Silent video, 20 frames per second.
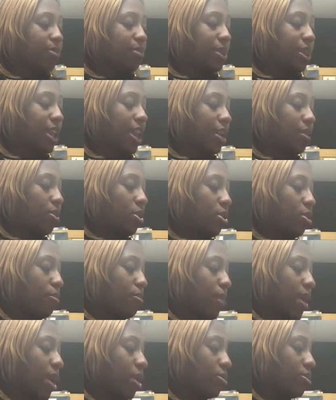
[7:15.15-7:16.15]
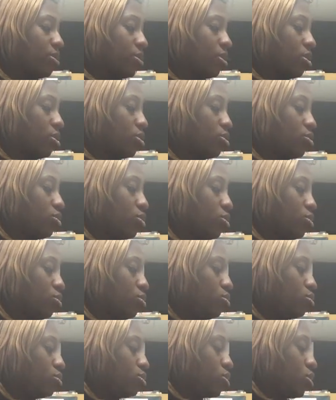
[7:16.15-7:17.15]
became her mouth, her
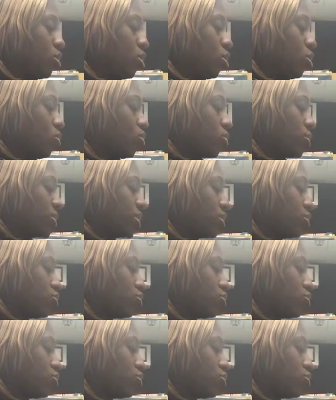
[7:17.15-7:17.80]
nose was a